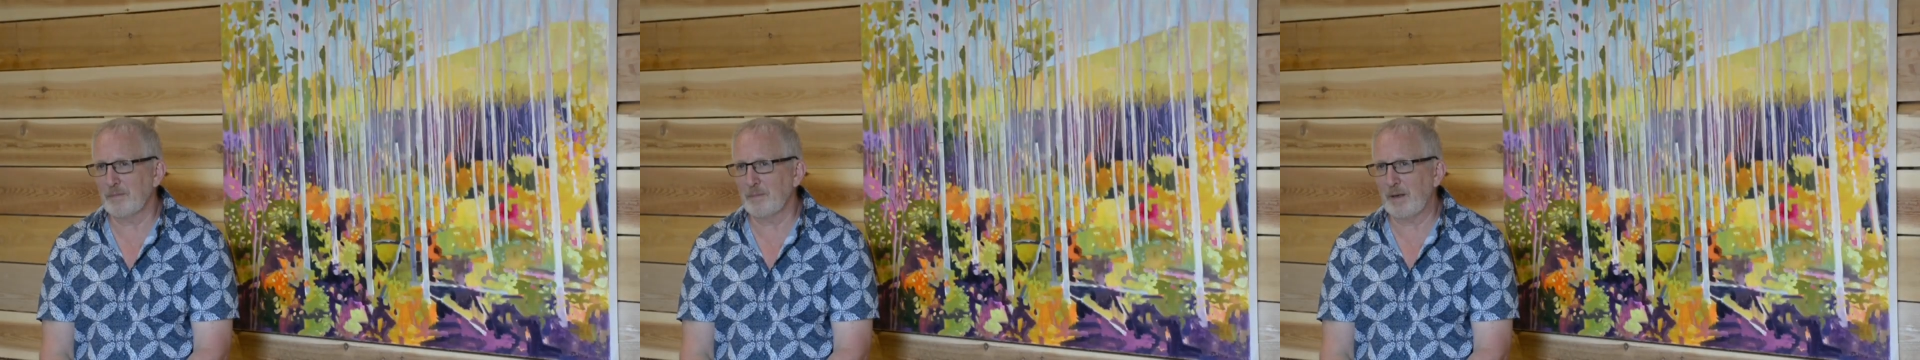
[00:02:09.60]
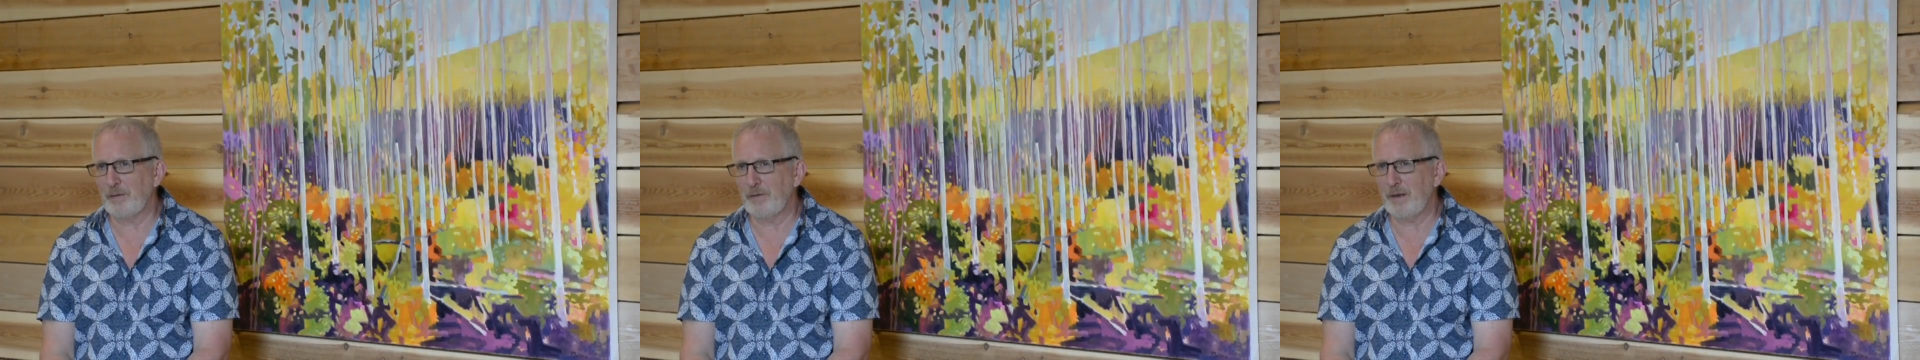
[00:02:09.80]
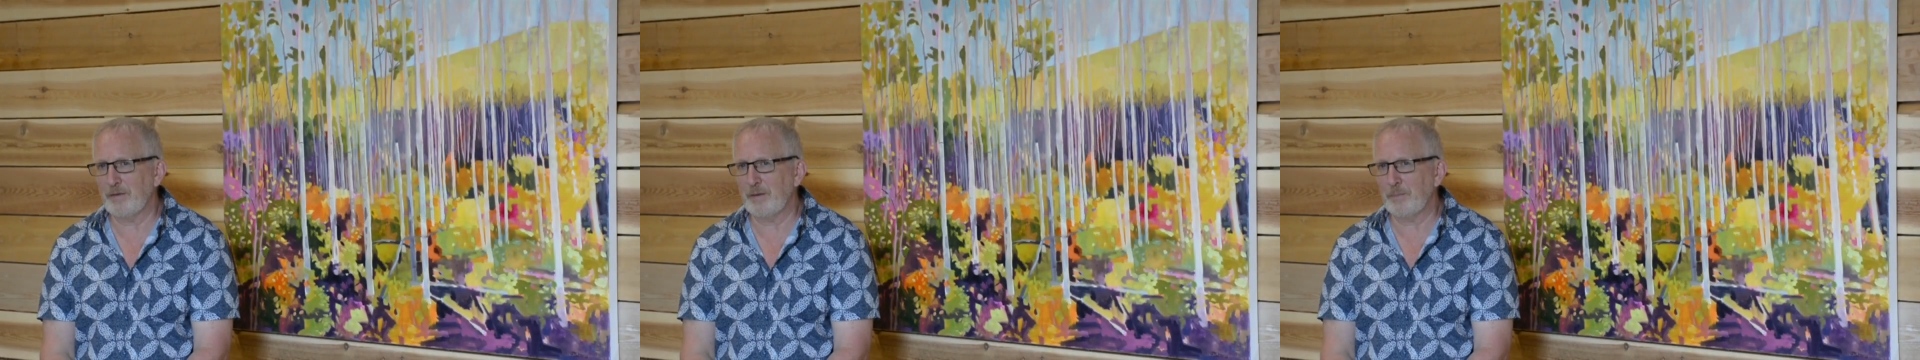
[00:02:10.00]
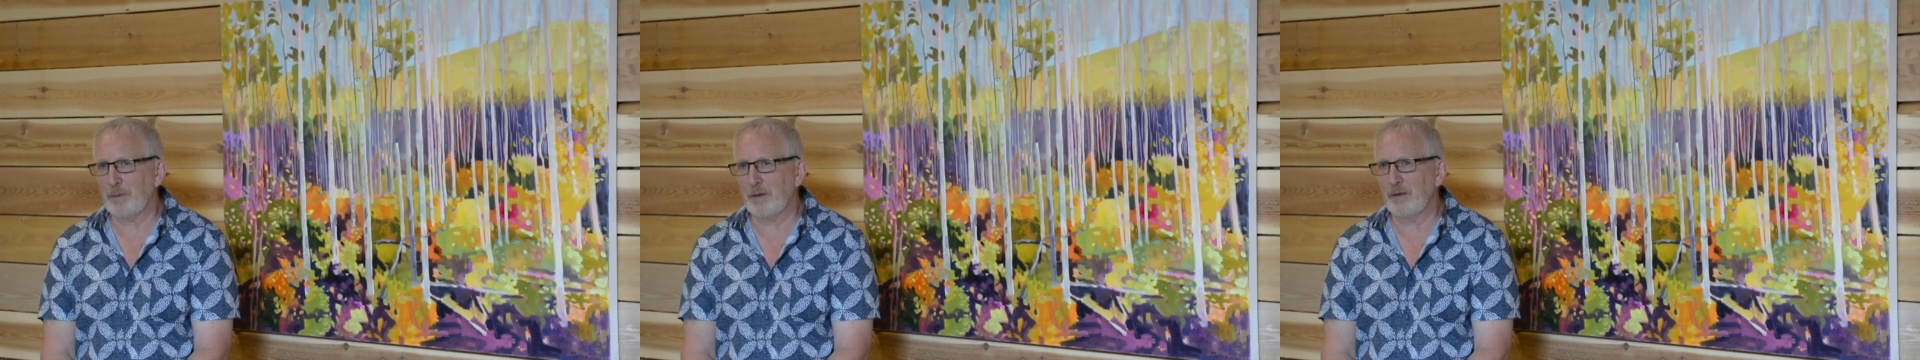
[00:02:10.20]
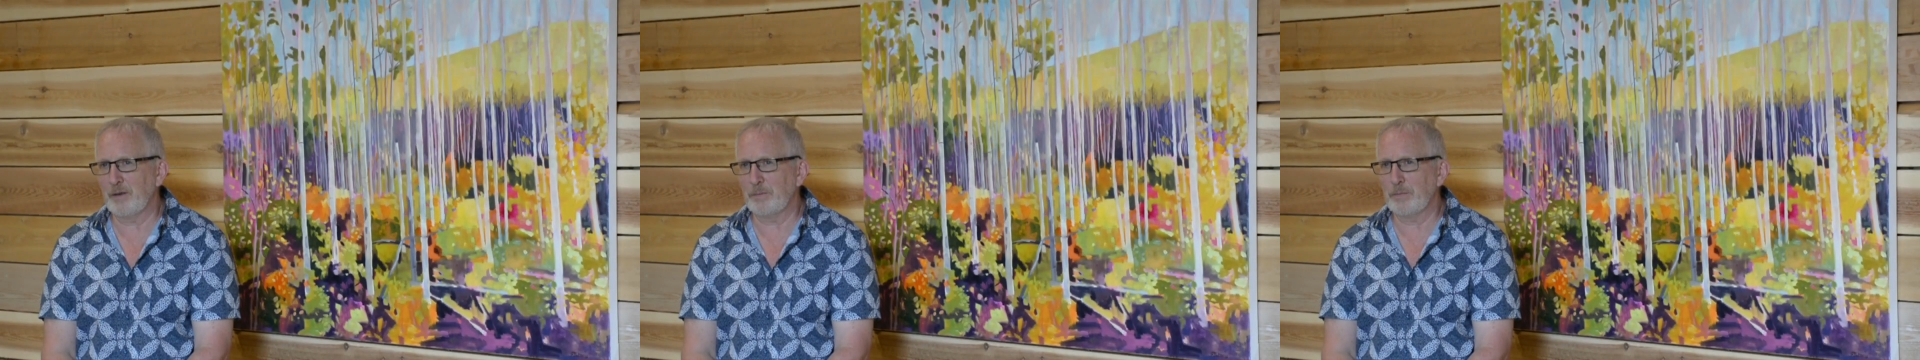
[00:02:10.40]
My favorite
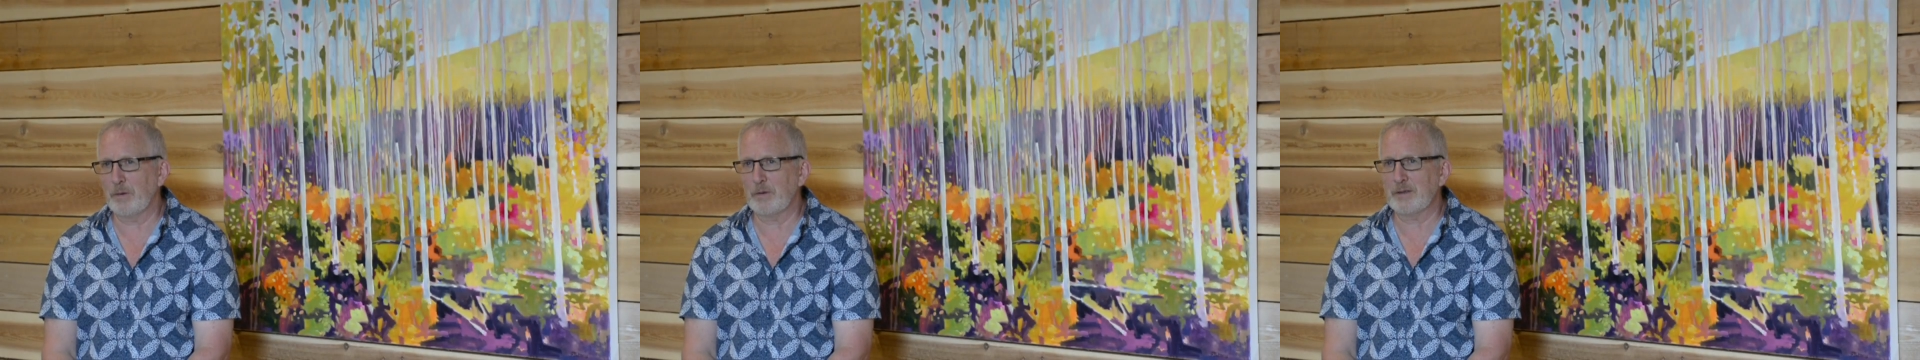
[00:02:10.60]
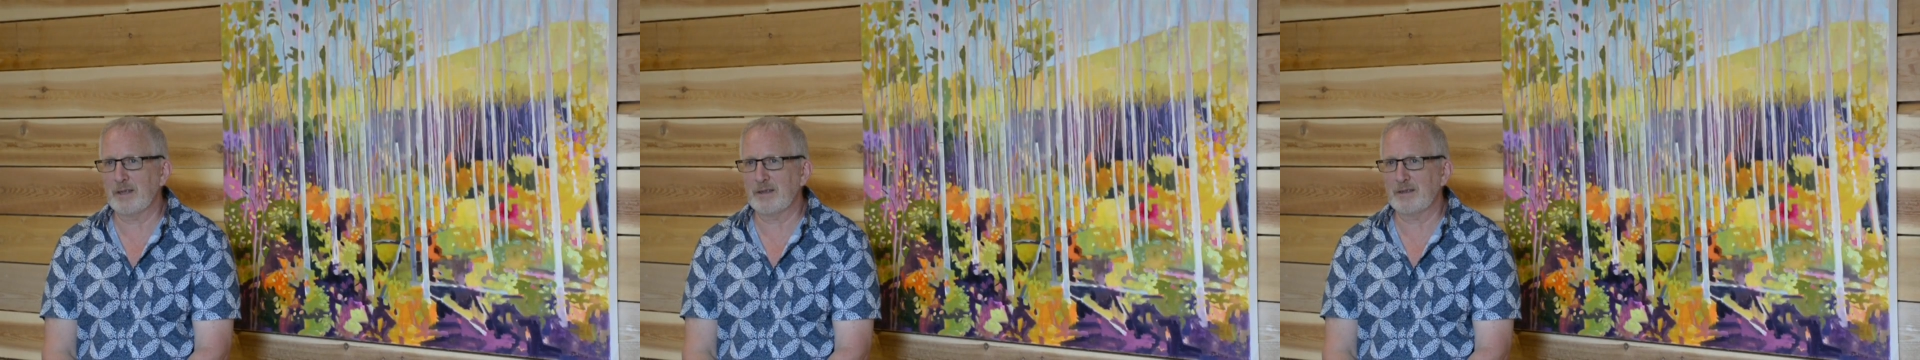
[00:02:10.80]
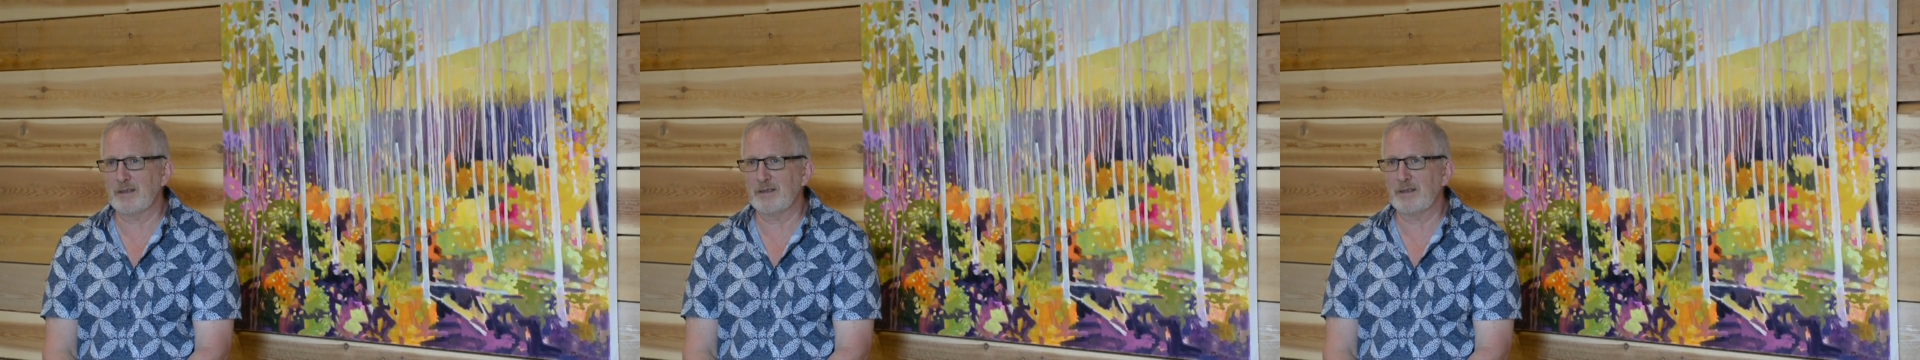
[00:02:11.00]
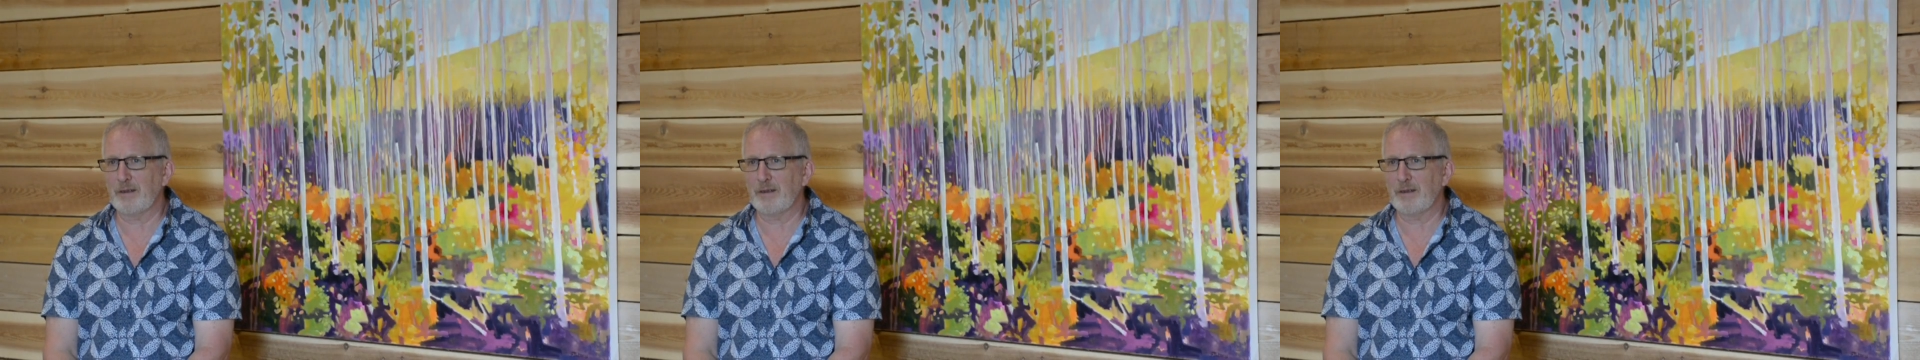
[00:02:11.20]
part of the process is